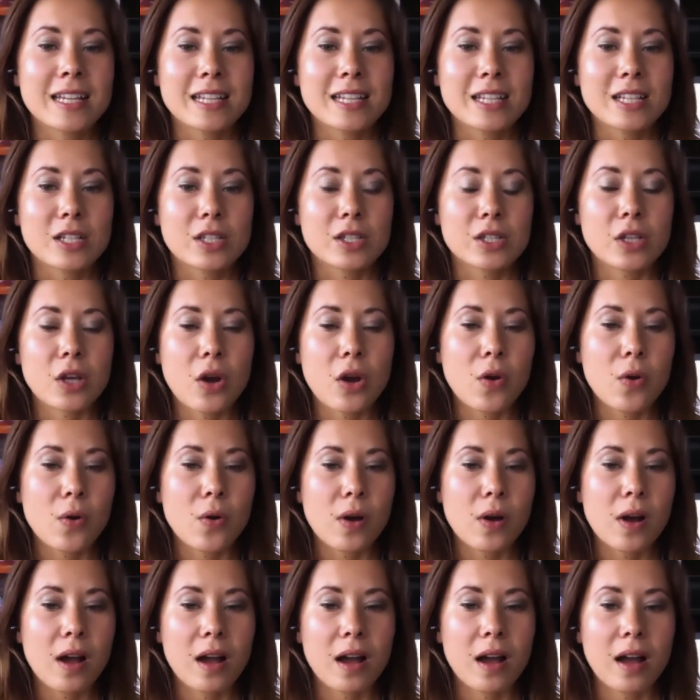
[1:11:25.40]
So,
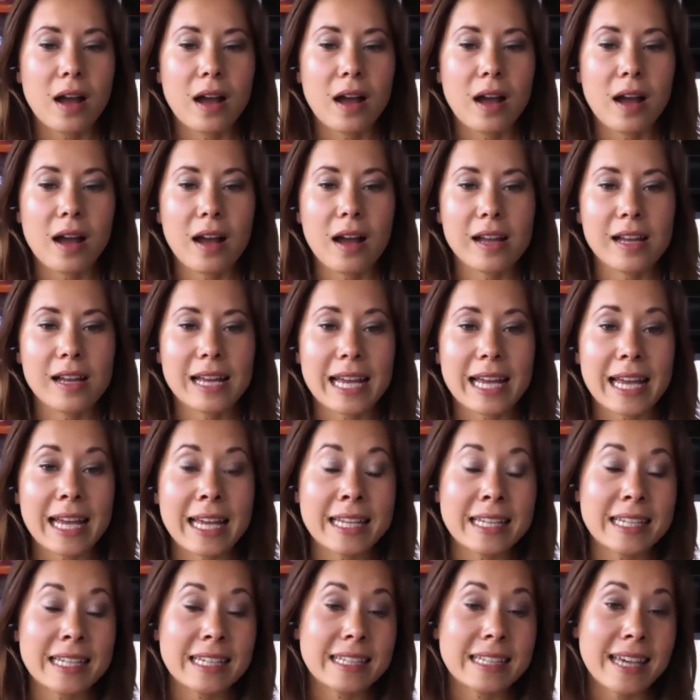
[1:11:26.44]

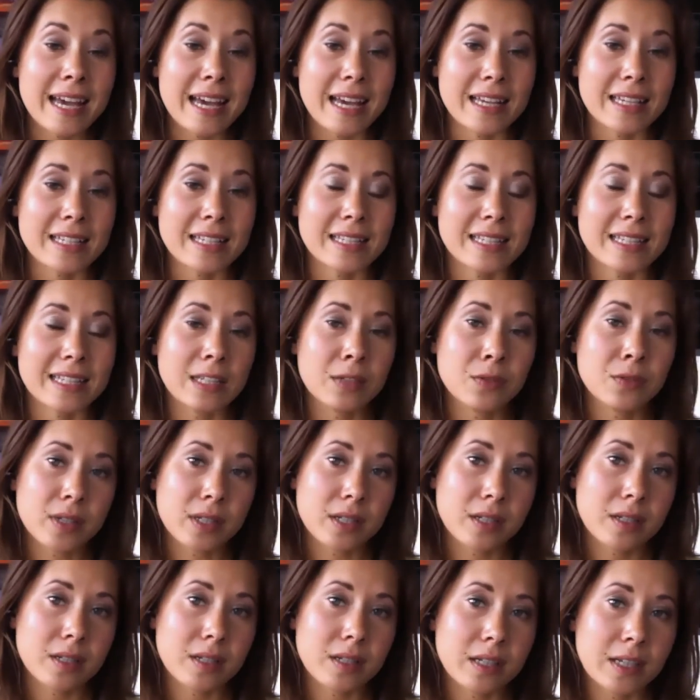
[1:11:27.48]
and yes,
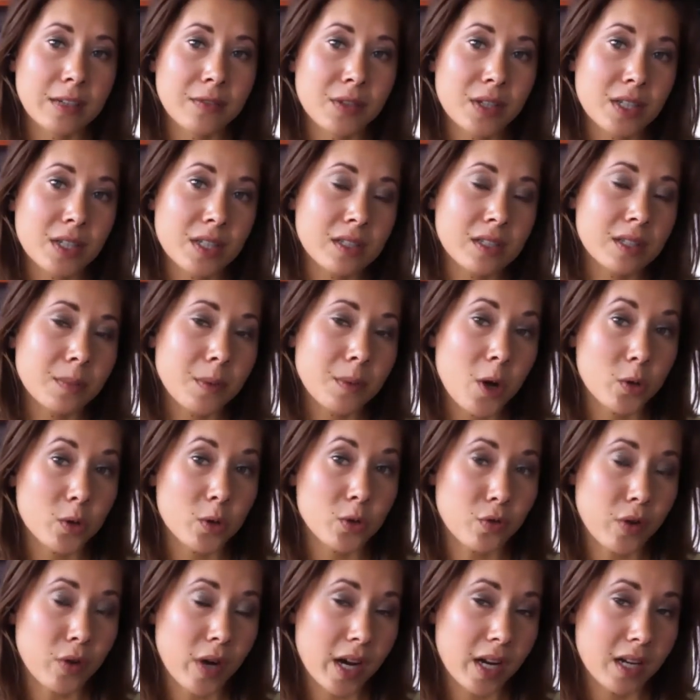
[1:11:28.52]
Eva is the
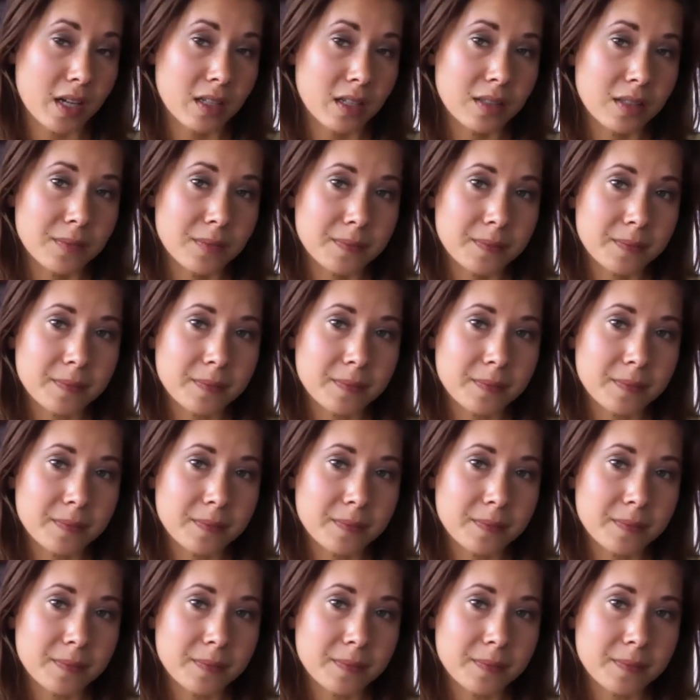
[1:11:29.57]
most right.